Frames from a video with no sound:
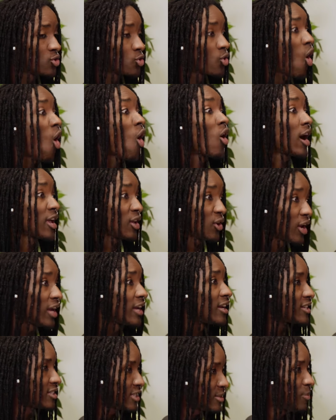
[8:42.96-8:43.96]
to conquer your
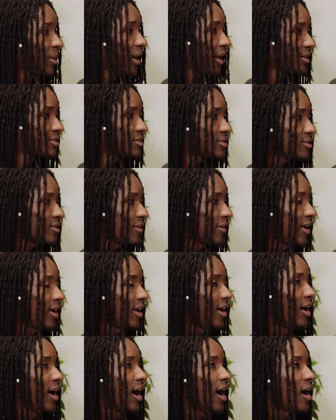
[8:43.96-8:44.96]
inner space.
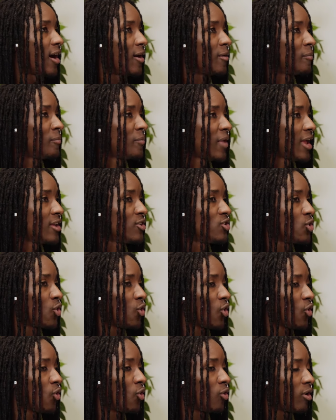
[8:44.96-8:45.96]
And
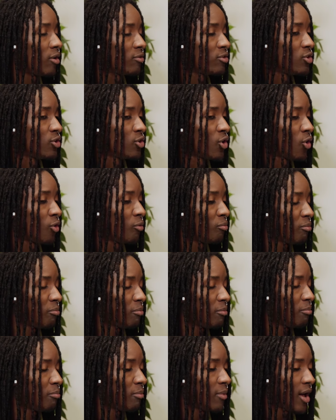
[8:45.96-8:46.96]
you're, you know,
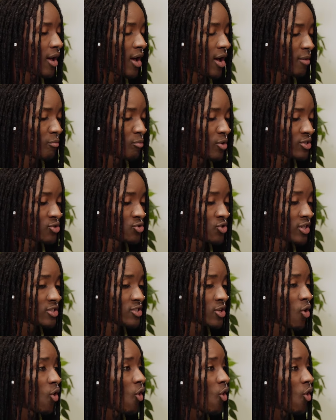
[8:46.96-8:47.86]
restricting